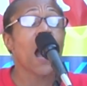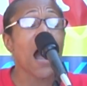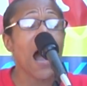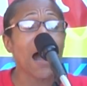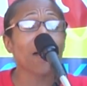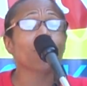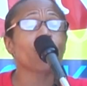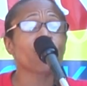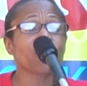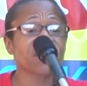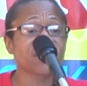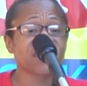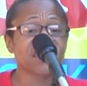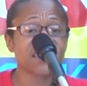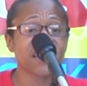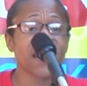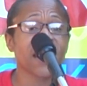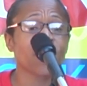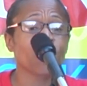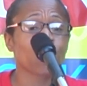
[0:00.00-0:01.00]
I'm going to
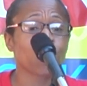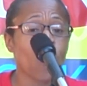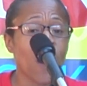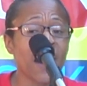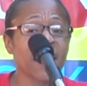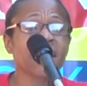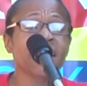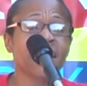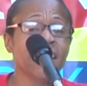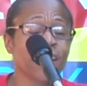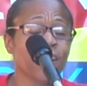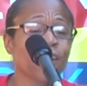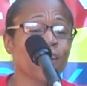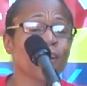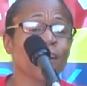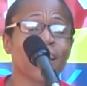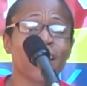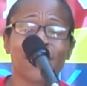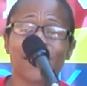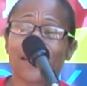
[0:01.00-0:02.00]
stay right
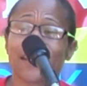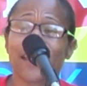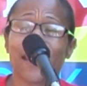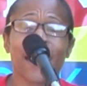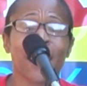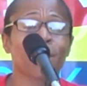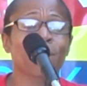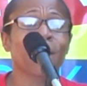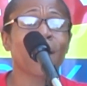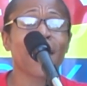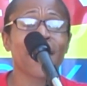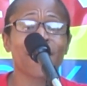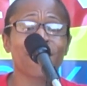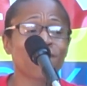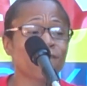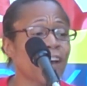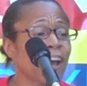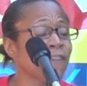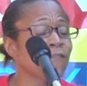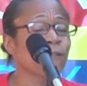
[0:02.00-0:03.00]
here in the campaign,
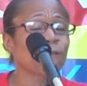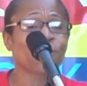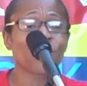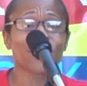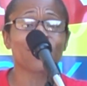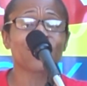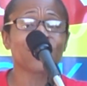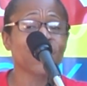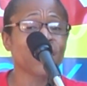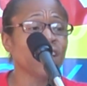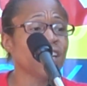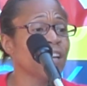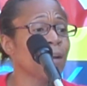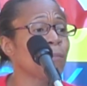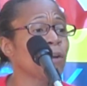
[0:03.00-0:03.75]
Fight for 15.